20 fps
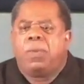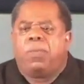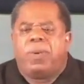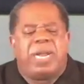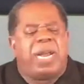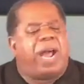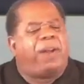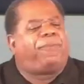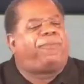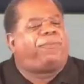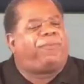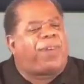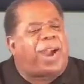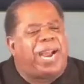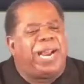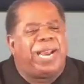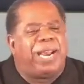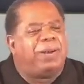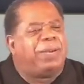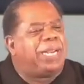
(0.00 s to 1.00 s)
We're not
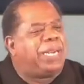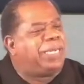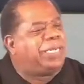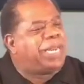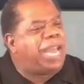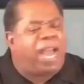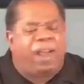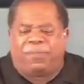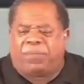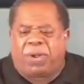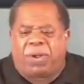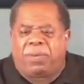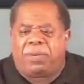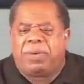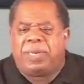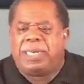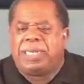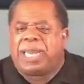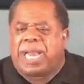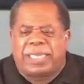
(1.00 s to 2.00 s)
fighting the devil.
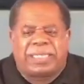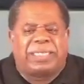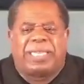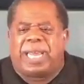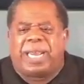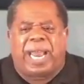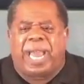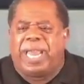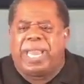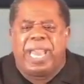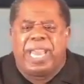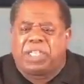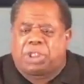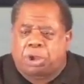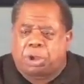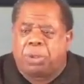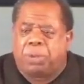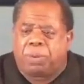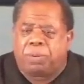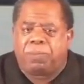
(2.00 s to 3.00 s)
That's not our
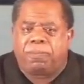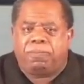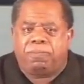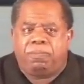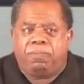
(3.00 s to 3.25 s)
issue.